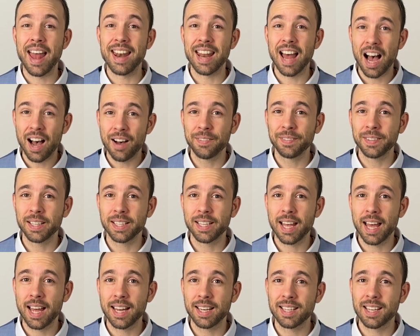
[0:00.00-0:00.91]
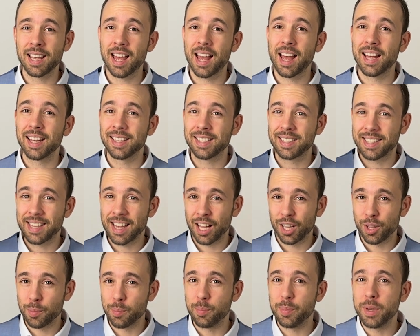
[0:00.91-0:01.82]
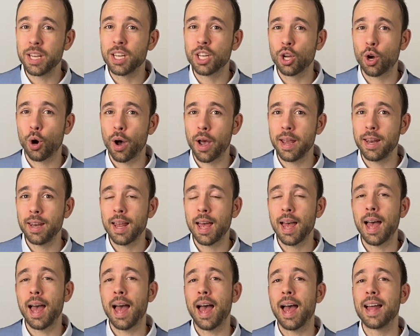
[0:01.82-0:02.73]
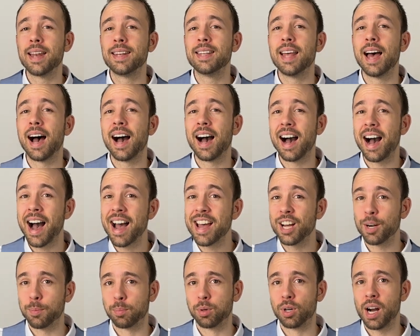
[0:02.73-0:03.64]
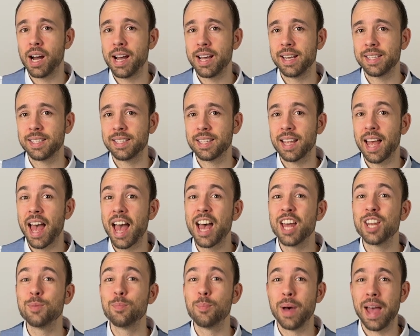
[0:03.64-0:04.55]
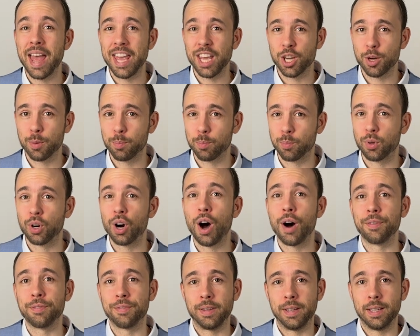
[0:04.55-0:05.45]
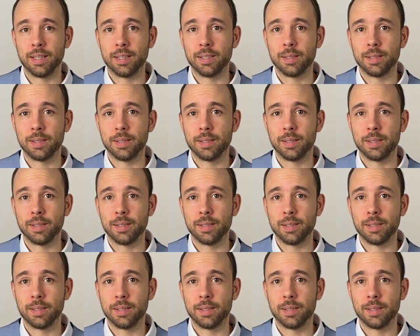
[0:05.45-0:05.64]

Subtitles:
after that, sell Bitcoin at the higher price and make profit.